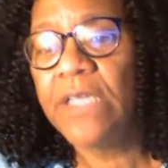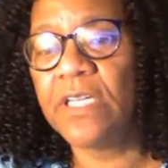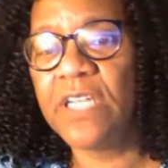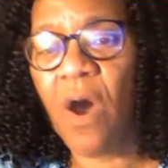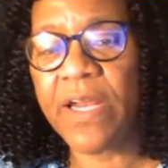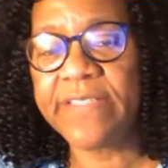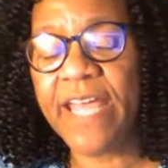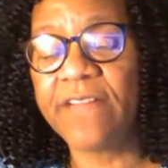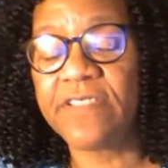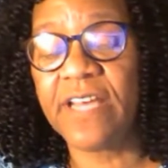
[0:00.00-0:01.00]
the Lord
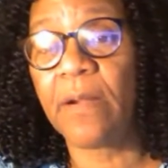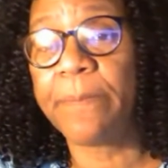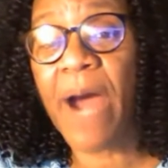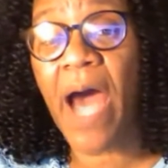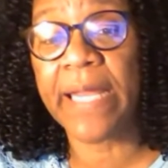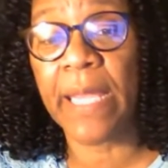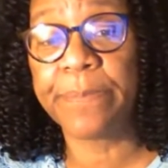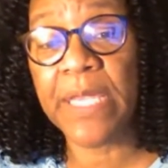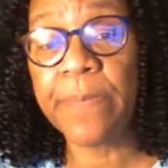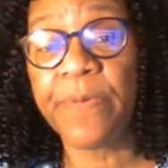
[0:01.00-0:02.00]
intends to set apart a
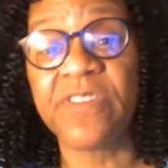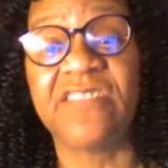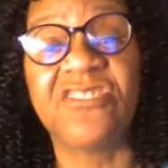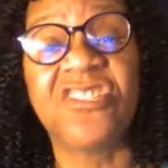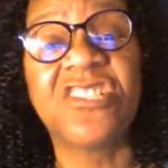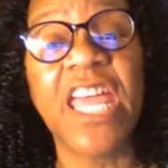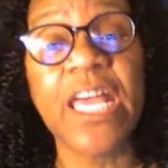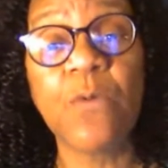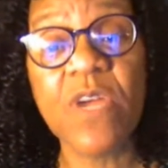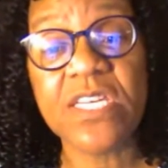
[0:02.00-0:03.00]
people
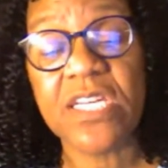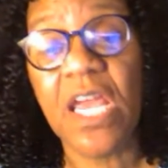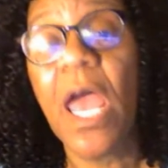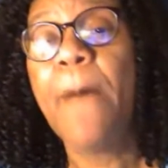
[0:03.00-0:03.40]
distinguished